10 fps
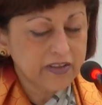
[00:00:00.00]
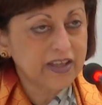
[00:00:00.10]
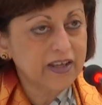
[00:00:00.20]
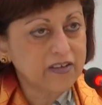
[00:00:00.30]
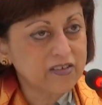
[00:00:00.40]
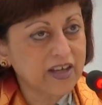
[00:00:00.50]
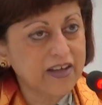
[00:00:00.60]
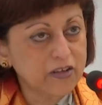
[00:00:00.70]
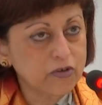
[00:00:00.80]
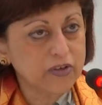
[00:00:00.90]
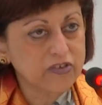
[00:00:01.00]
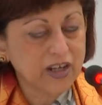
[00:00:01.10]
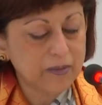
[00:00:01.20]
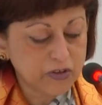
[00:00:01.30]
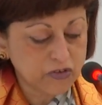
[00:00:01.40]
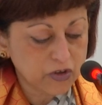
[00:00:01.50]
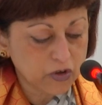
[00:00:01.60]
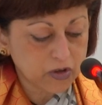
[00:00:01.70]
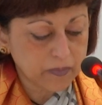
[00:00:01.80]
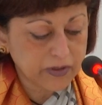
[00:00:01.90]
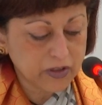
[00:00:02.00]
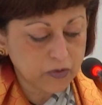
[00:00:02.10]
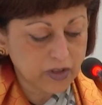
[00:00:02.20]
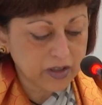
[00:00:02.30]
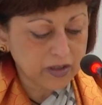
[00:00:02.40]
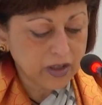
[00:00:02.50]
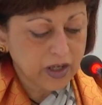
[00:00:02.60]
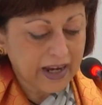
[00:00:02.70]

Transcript: they decided to establish the European Union.